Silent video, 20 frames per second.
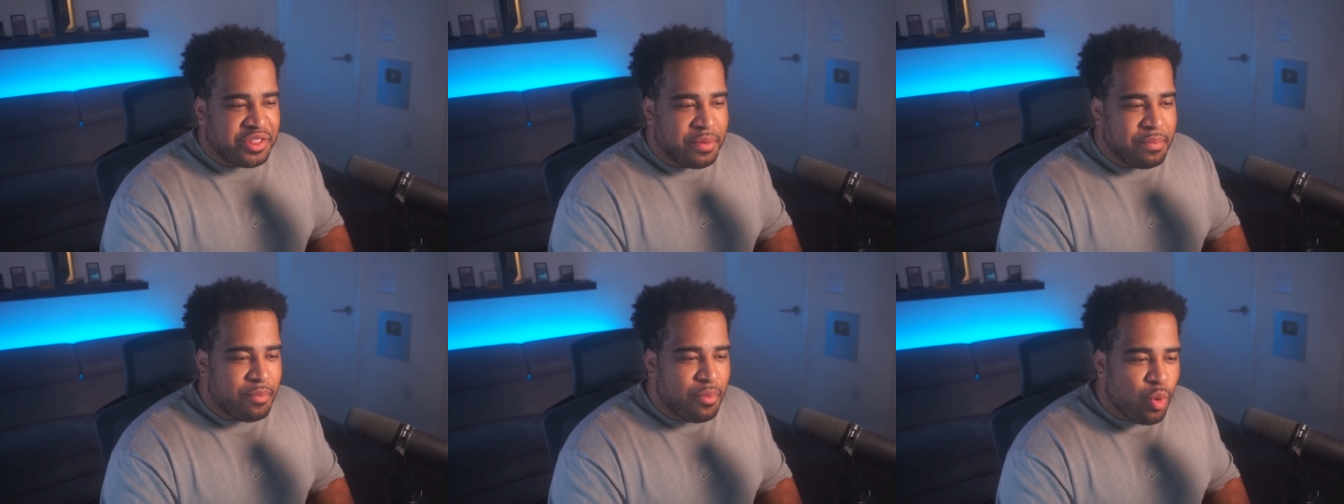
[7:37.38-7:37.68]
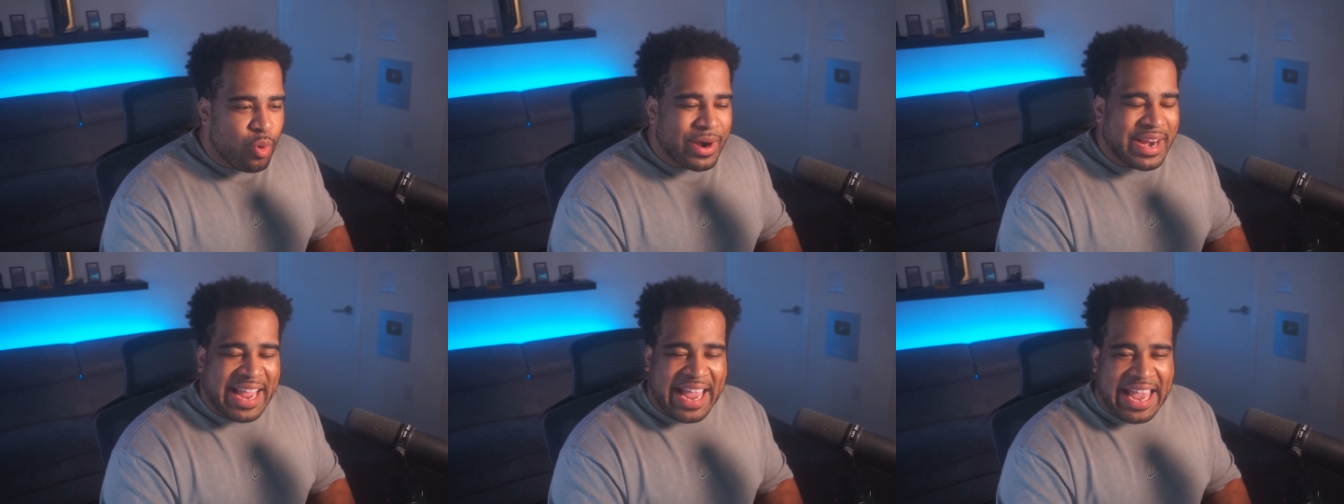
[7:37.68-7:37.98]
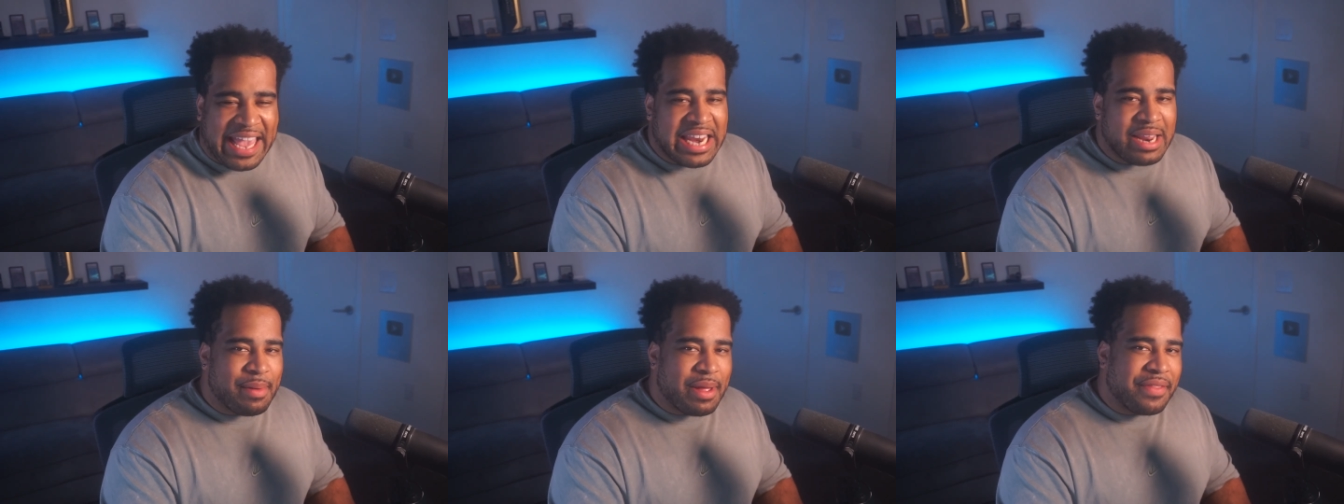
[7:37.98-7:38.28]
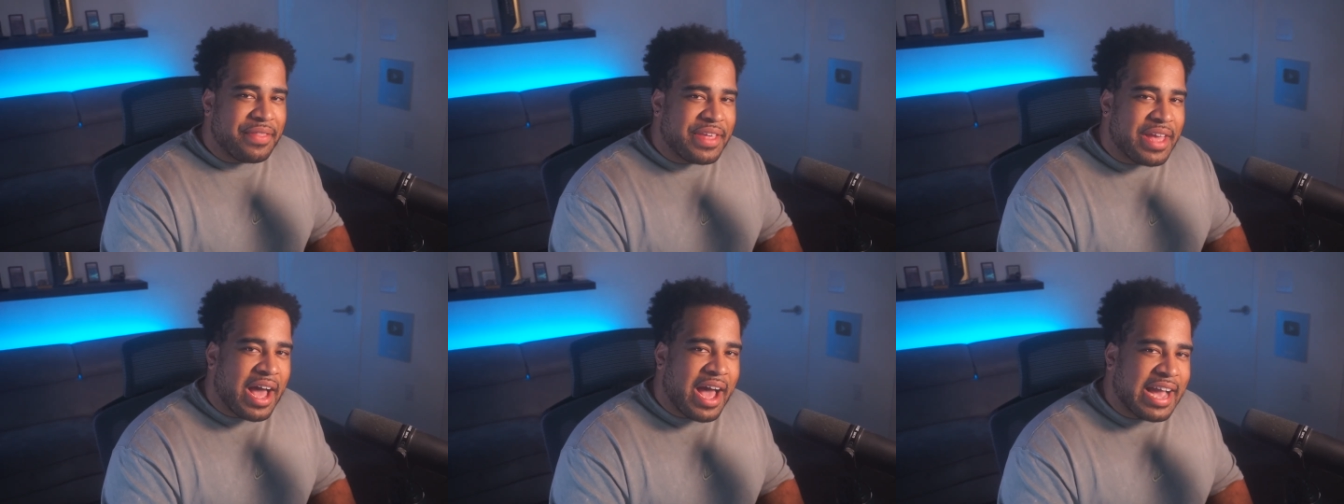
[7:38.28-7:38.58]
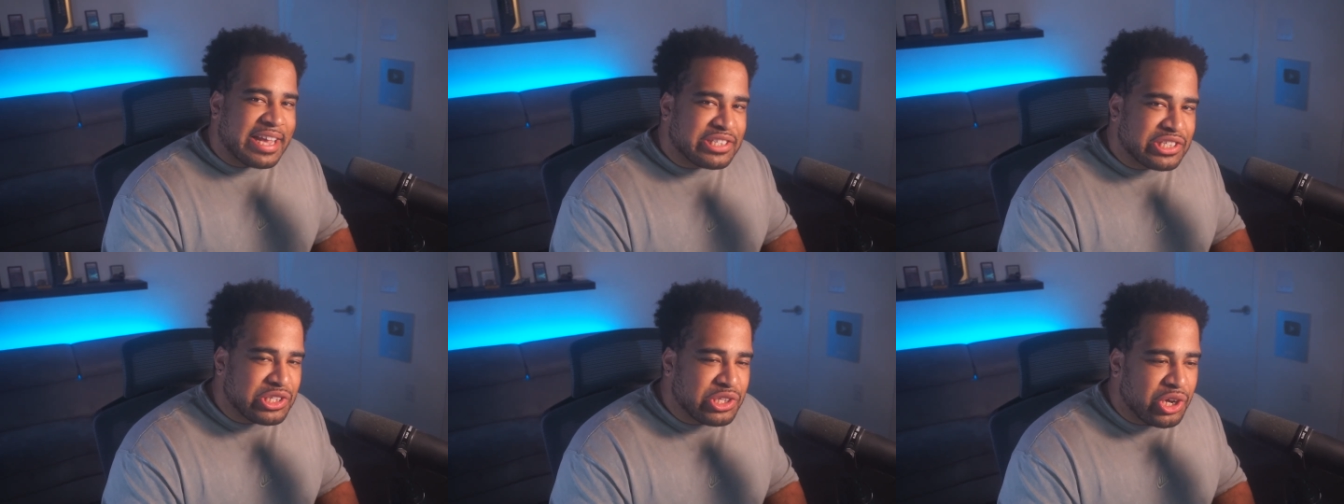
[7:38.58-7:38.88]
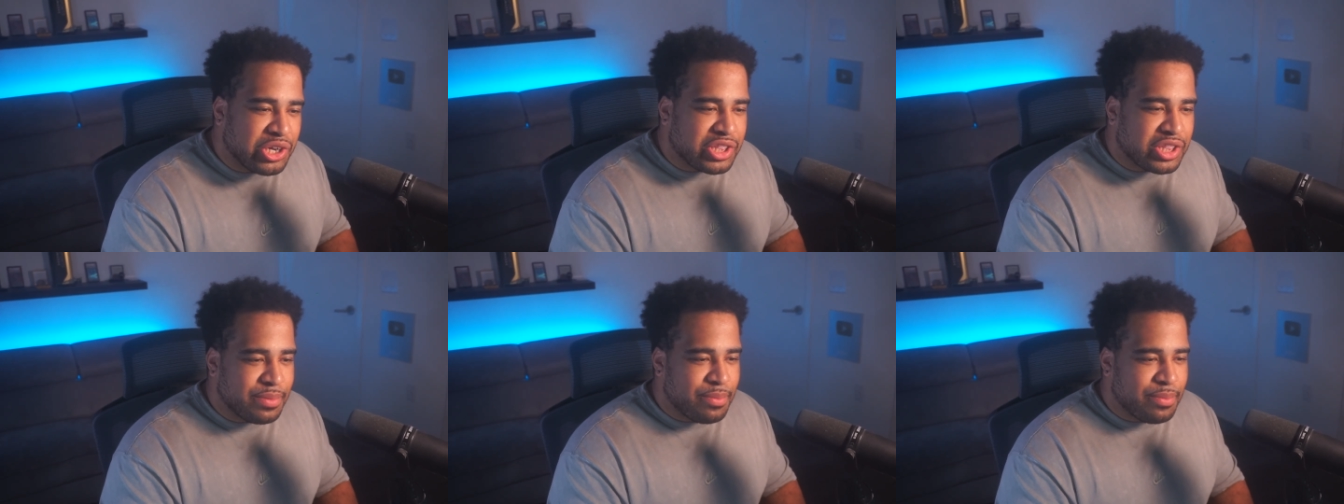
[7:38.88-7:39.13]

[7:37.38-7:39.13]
the more animated the eyes look,